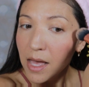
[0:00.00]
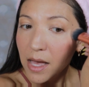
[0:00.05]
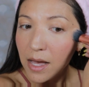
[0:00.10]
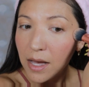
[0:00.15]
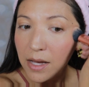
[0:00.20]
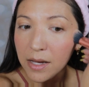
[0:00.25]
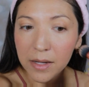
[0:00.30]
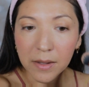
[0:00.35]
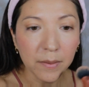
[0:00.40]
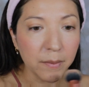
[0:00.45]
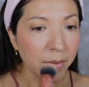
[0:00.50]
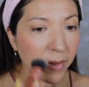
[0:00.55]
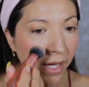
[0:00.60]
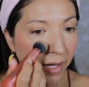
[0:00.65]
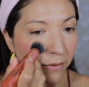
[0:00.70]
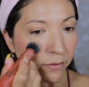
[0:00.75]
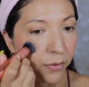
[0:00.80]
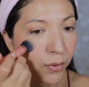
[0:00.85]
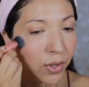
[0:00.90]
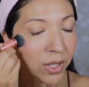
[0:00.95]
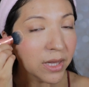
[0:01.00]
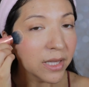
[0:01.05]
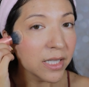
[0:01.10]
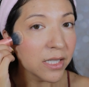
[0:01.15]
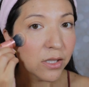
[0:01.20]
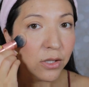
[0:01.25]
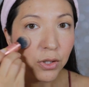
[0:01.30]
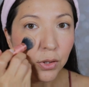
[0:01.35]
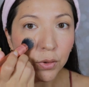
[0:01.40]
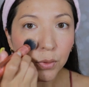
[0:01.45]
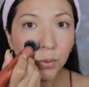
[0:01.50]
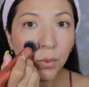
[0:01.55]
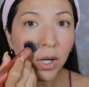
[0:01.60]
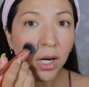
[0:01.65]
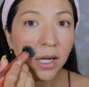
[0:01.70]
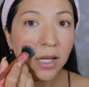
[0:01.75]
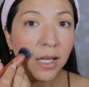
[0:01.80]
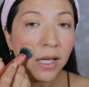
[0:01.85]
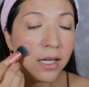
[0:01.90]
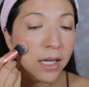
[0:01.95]
I've worn this to
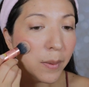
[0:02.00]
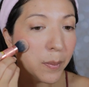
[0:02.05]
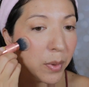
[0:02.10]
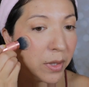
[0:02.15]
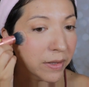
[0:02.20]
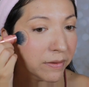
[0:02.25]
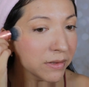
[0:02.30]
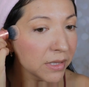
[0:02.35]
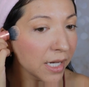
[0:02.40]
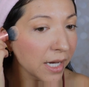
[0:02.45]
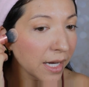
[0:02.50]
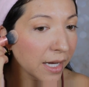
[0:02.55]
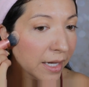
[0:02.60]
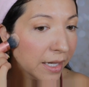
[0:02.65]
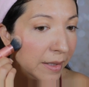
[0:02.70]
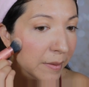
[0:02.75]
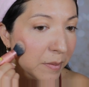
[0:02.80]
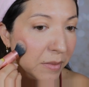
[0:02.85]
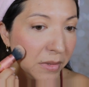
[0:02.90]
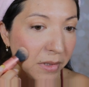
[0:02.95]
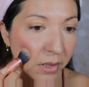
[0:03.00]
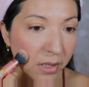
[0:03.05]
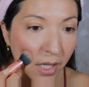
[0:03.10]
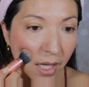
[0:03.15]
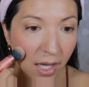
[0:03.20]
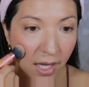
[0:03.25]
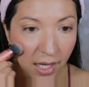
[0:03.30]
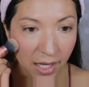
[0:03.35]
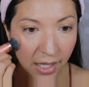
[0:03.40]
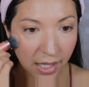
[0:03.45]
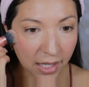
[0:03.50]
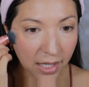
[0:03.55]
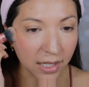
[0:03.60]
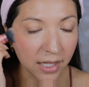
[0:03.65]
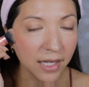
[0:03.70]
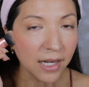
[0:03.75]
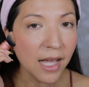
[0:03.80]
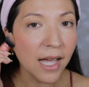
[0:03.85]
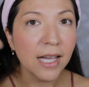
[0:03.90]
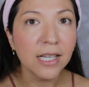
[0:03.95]
work a couple of times, and
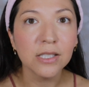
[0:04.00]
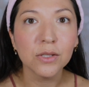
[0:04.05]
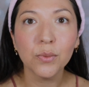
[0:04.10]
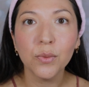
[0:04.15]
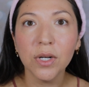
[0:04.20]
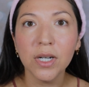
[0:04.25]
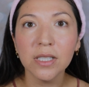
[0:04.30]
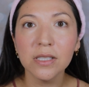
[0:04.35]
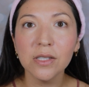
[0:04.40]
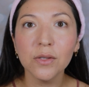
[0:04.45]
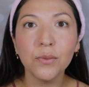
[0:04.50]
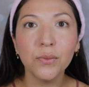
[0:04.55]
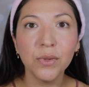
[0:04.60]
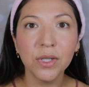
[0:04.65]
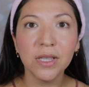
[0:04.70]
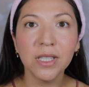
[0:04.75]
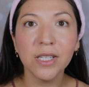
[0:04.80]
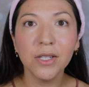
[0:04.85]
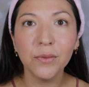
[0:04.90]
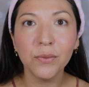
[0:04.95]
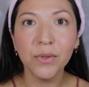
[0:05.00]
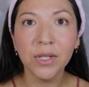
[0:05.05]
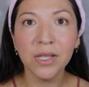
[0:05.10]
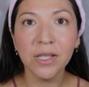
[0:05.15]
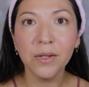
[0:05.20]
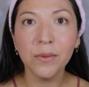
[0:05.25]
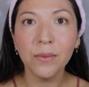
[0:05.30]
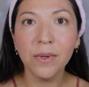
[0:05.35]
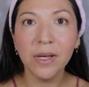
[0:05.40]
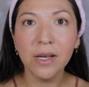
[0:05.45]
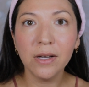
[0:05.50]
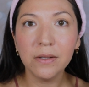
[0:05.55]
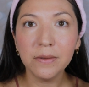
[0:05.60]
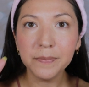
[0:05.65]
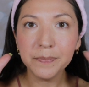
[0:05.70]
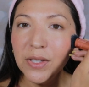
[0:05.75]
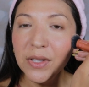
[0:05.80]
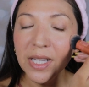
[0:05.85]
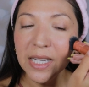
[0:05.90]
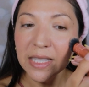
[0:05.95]
it has worked really, really well. I
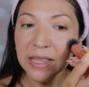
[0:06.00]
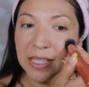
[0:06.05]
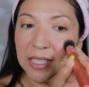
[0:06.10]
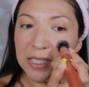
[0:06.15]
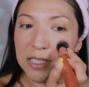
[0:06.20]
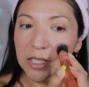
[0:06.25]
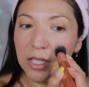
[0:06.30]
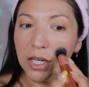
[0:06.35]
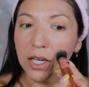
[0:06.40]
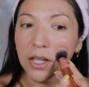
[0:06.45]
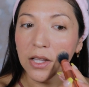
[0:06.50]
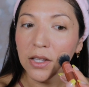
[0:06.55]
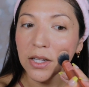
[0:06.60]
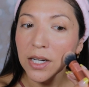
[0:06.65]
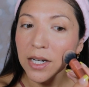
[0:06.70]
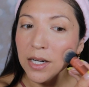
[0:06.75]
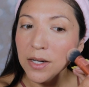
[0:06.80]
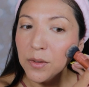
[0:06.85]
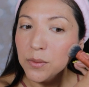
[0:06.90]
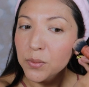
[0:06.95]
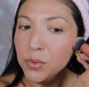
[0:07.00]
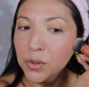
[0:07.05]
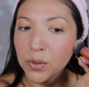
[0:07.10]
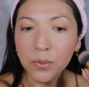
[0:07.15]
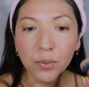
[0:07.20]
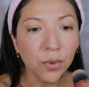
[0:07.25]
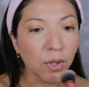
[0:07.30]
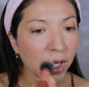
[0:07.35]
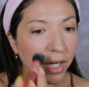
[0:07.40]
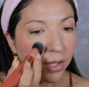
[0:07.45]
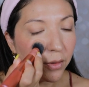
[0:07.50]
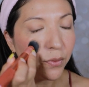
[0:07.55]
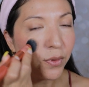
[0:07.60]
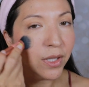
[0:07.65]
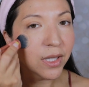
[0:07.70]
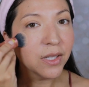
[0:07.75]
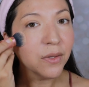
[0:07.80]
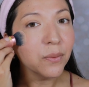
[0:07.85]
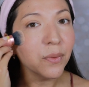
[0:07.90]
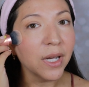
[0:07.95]
feel like this color would work
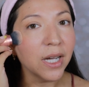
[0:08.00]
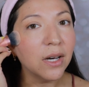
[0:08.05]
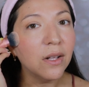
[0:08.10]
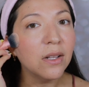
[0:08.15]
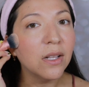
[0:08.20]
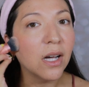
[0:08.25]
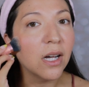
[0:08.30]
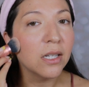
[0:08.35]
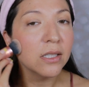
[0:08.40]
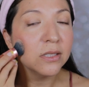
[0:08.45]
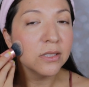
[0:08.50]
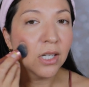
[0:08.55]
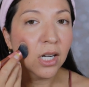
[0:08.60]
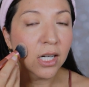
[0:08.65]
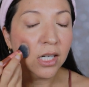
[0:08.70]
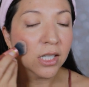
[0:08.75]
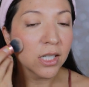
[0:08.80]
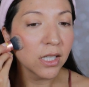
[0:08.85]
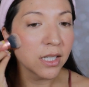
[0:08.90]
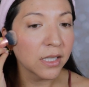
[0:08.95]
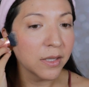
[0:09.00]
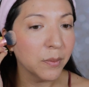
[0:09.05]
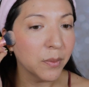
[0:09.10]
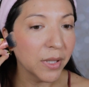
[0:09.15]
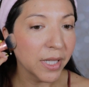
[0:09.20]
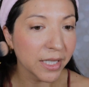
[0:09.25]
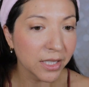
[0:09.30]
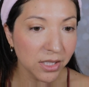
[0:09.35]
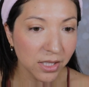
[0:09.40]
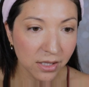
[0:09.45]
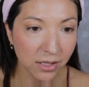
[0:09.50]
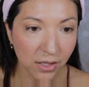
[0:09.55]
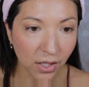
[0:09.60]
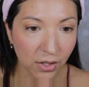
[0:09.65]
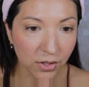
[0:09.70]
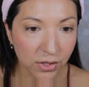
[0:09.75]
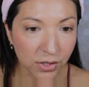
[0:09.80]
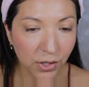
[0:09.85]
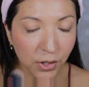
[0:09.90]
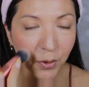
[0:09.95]
really well on darker complexions
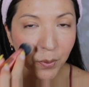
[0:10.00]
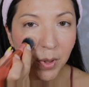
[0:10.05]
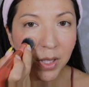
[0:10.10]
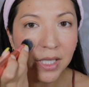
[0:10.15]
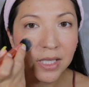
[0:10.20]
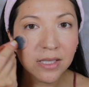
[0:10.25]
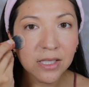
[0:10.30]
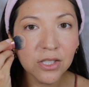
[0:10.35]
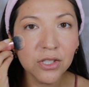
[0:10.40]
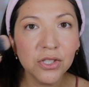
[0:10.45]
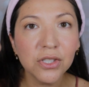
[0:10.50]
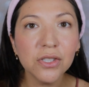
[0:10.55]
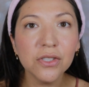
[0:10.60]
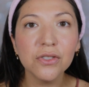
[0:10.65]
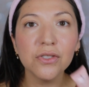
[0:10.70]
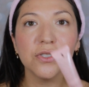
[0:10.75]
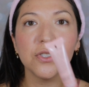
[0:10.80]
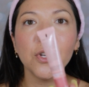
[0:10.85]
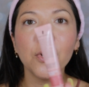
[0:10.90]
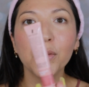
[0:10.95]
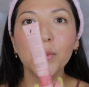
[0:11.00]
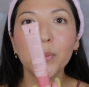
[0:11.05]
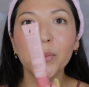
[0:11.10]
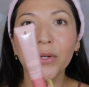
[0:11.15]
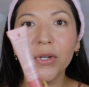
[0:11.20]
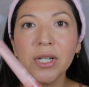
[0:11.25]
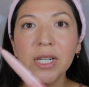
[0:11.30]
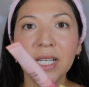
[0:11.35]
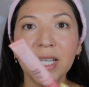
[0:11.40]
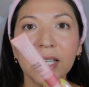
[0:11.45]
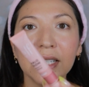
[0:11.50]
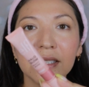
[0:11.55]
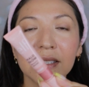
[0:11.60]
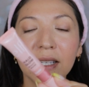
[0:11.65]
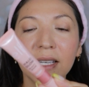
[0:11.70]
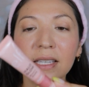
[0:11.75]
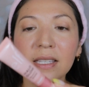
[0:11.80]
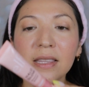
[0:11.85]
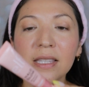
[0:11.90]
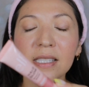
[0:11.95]
also because it's just so pretty. It's
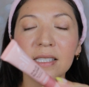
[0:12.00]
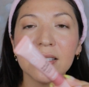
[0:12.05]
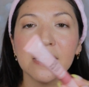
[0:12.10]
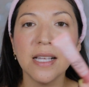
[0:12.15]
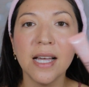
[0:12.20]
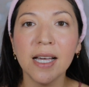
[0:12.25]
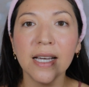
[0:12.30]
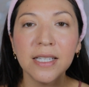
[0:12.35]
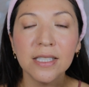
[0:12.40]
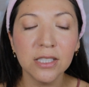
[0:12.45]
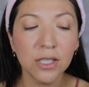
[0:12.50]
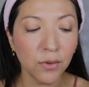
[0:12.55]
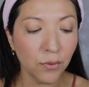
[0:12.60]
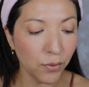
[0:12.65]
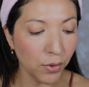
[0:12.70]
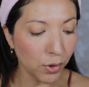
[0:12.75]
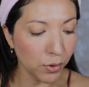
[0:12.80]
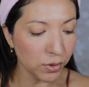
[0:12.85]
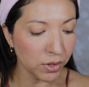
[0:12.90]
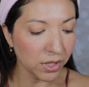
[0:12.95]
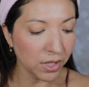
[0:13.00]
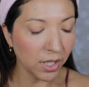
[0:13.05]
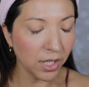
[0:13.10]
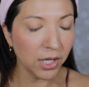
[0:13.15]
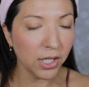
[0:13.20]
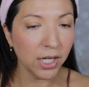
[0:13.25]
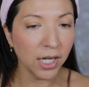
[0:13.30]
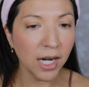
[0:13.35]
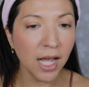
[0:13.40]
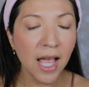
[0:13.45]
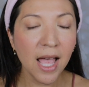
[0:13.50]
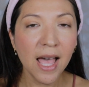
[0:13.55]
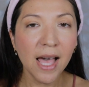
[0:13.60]
like this nice rose color.